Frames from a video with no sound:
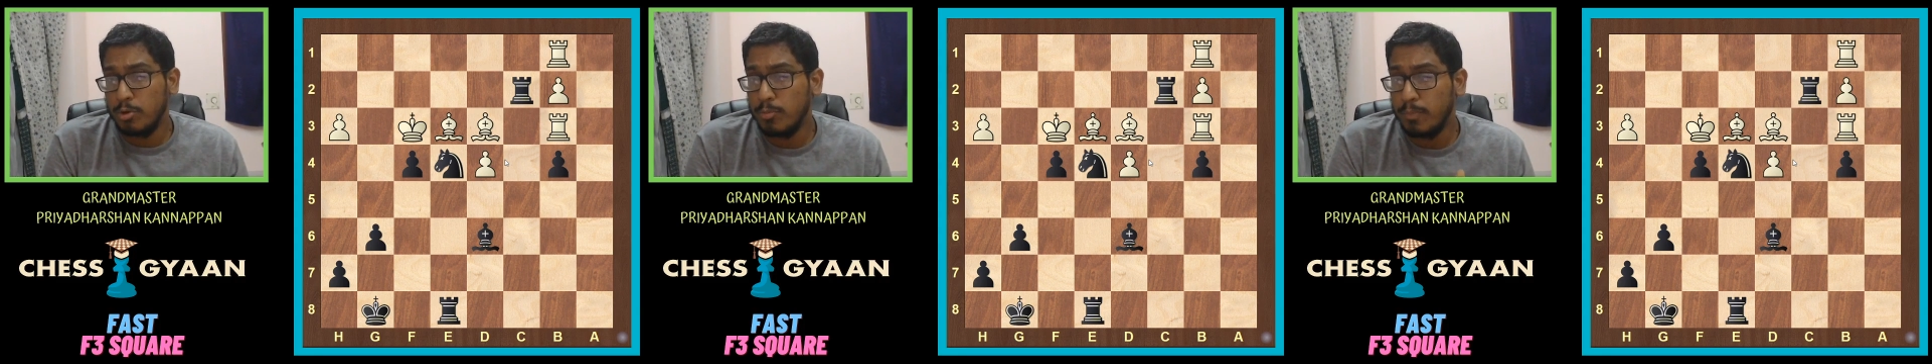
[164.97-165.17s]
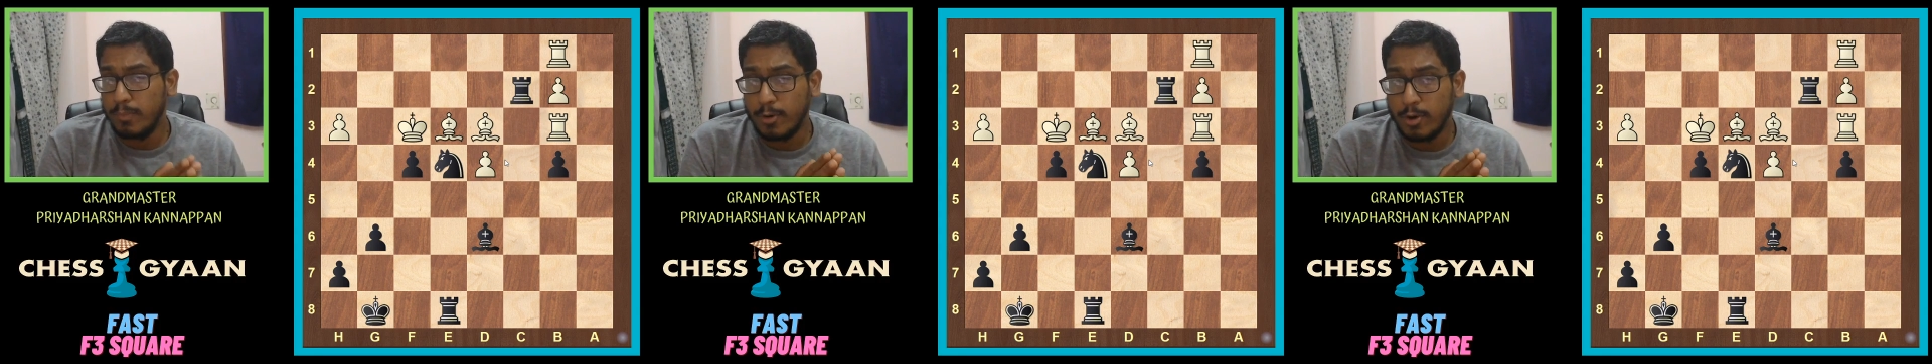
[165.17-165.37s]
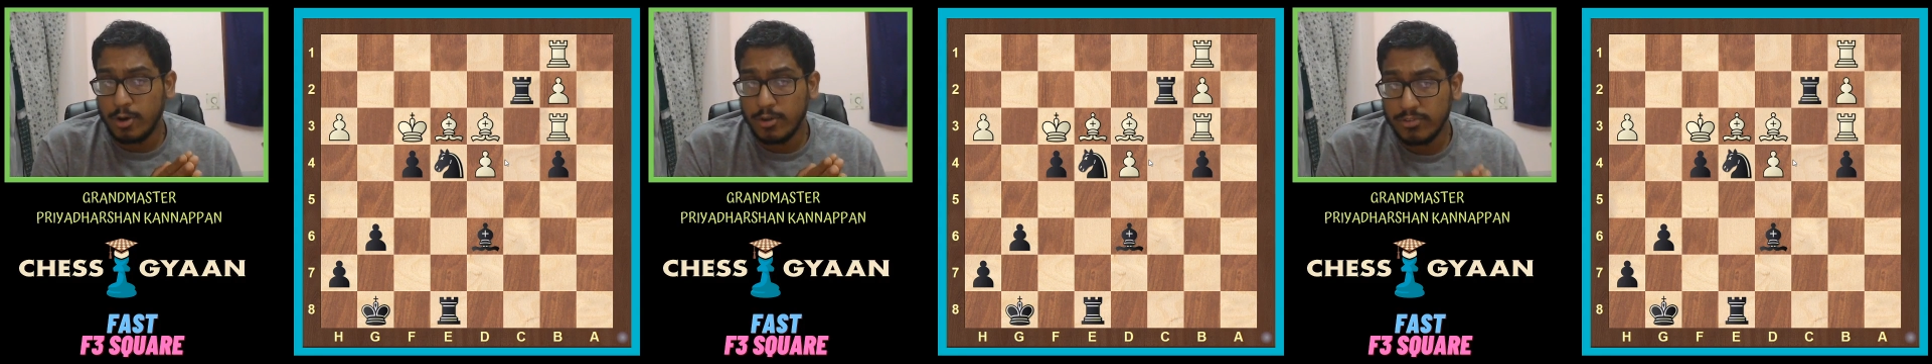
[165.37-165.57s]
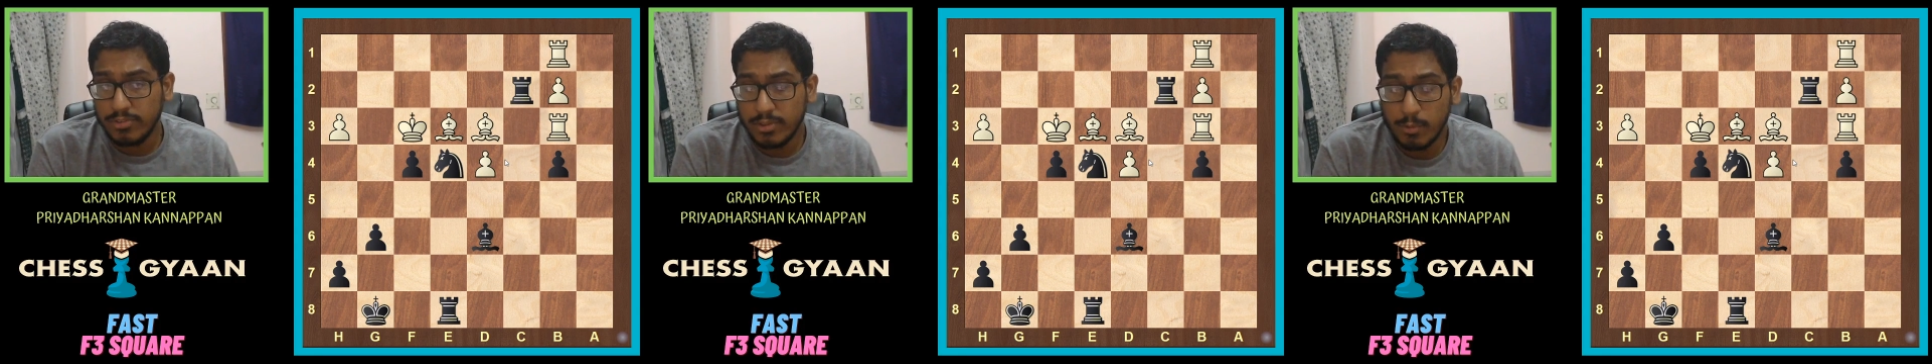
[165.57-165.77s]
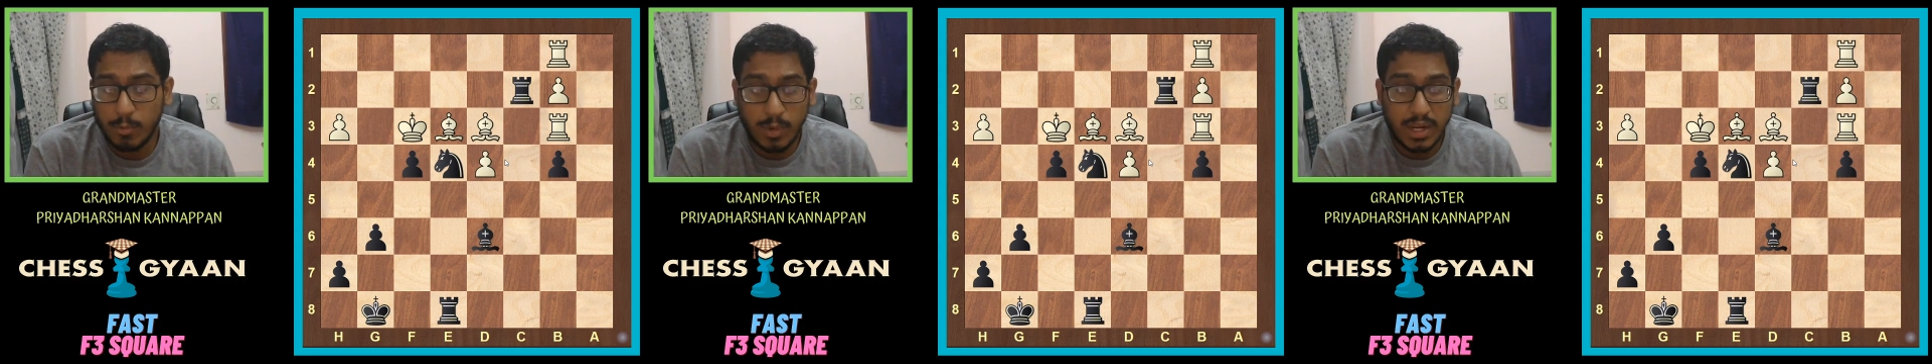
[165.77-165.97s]
to pause
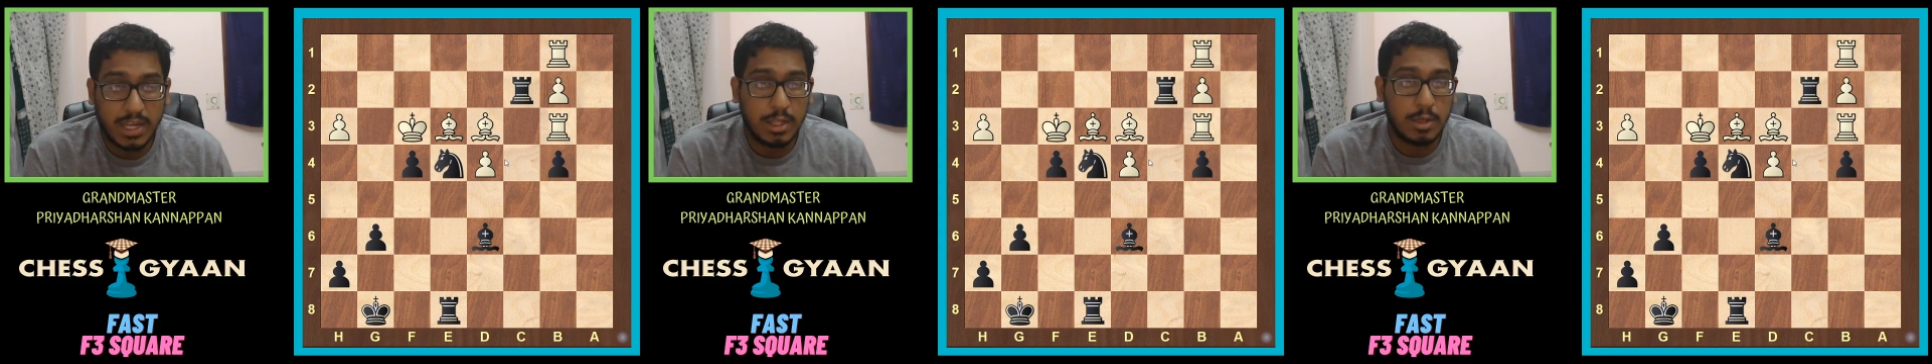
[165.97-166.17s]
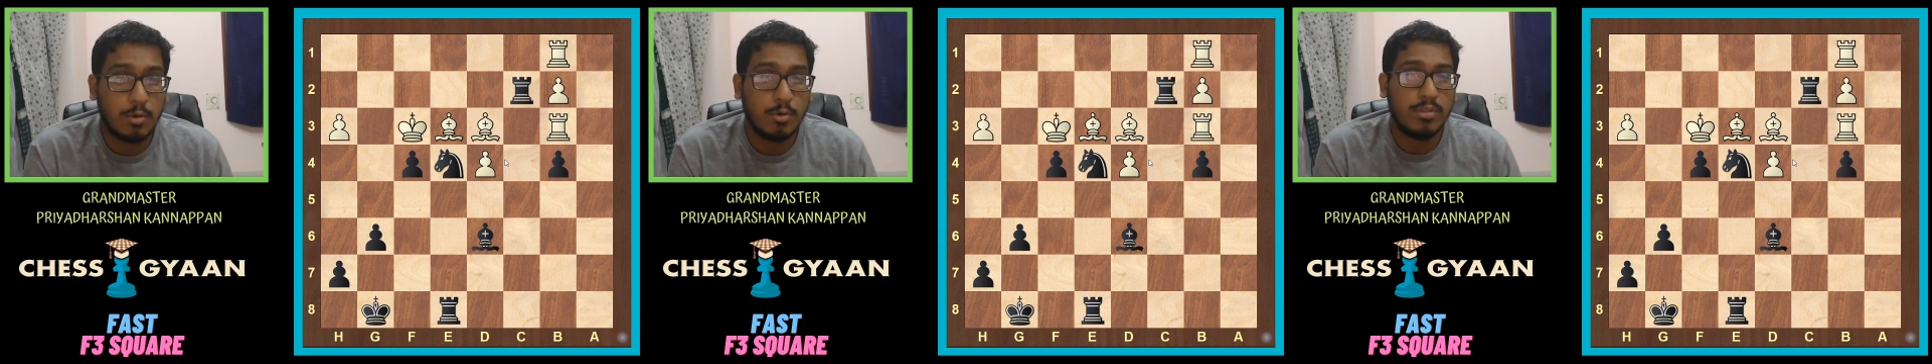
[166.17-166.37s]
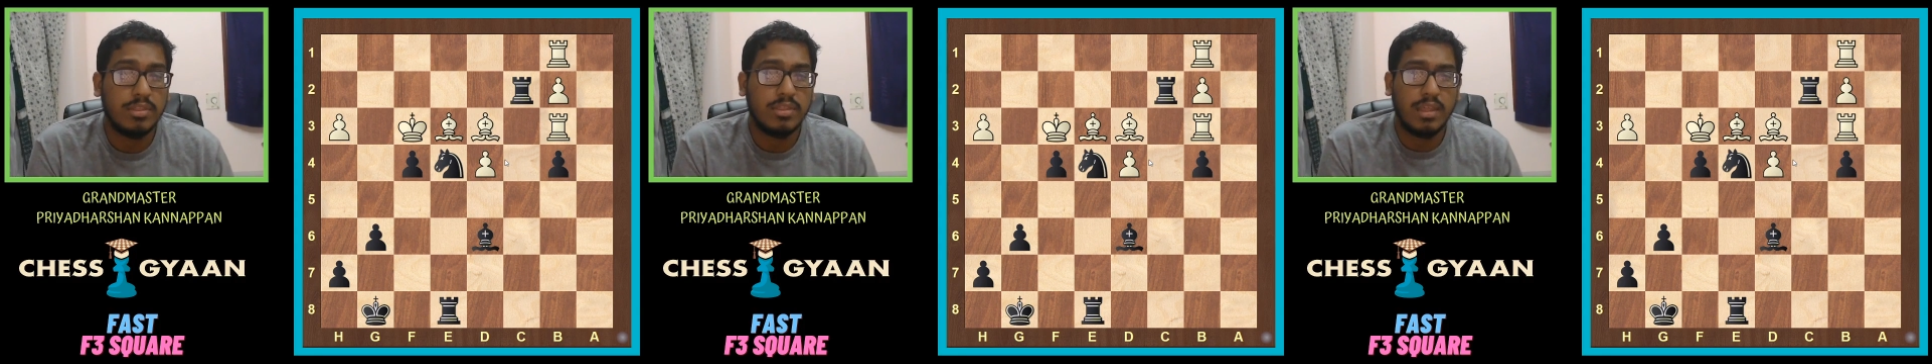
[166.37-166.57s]
the video,